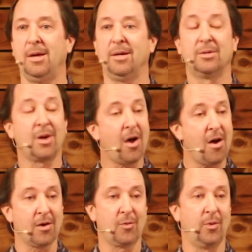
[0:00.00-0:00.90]
and
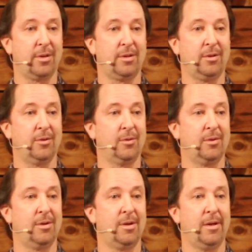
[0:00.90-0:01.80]
talk with
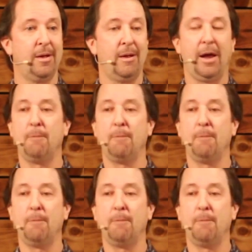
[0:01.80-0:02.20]
you,